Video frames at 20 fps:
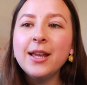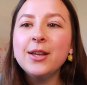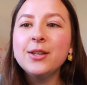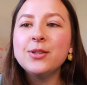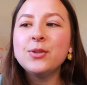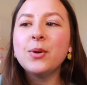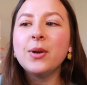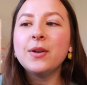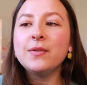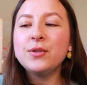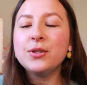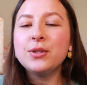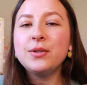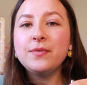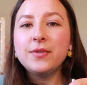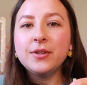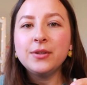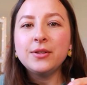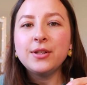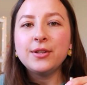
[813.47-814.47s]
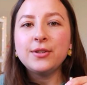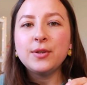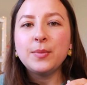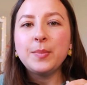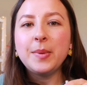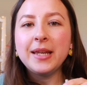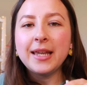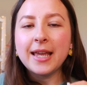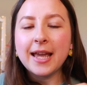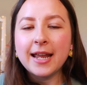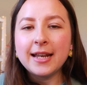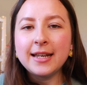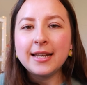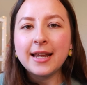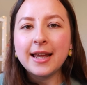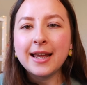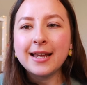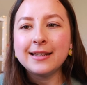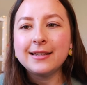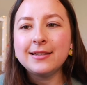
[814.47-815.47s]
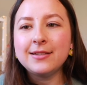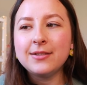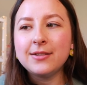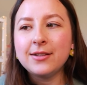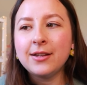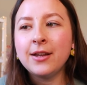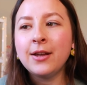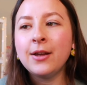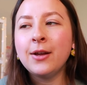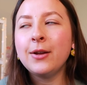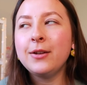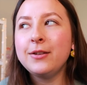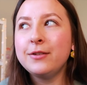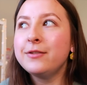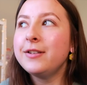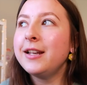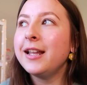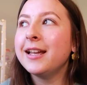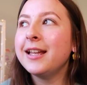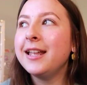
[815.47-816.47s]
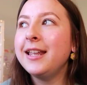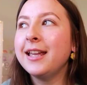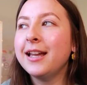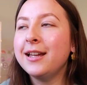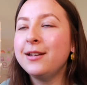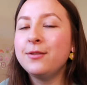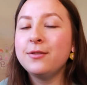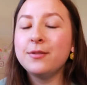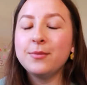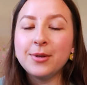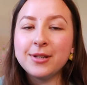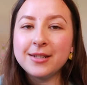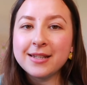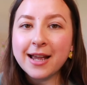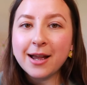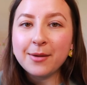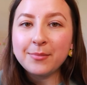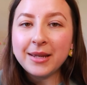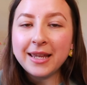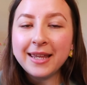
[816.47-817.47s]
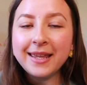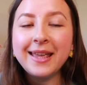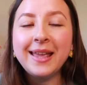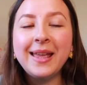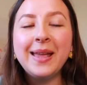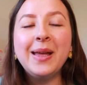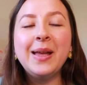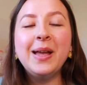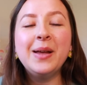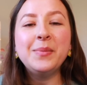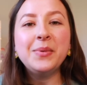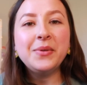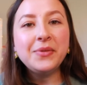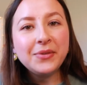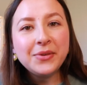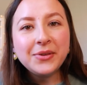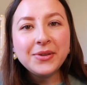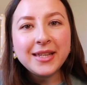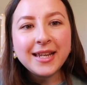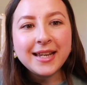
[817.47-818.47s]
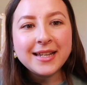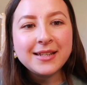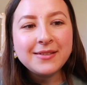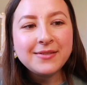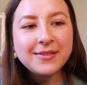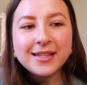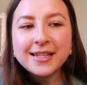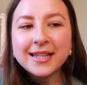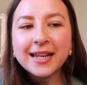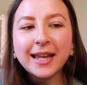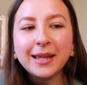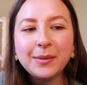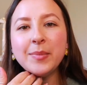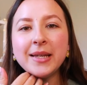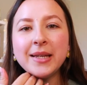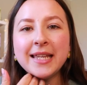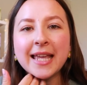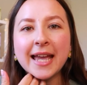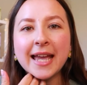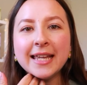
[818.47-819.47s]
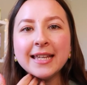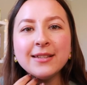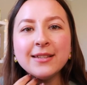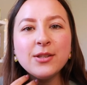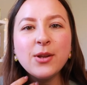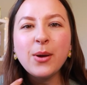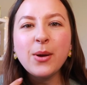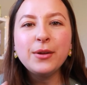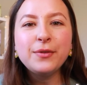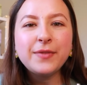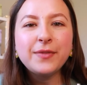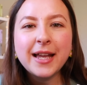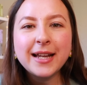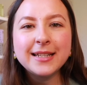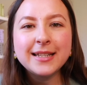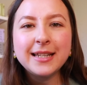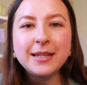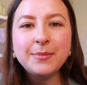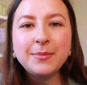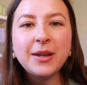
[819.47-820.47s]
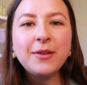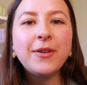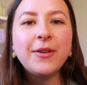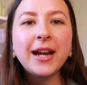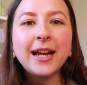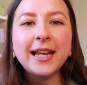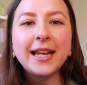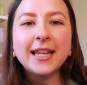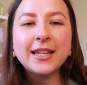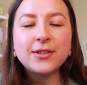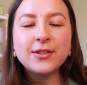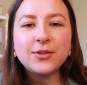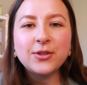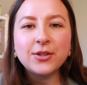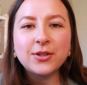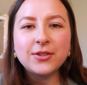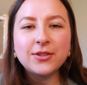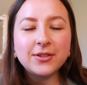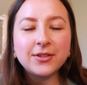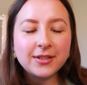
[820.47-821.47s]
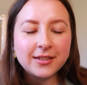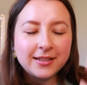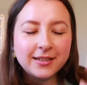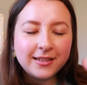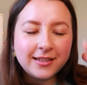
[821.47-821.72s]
so I've just filled this up again, and hopefully I can get another one down me before the end of the day. But yeah, it's not affecting me really, it's just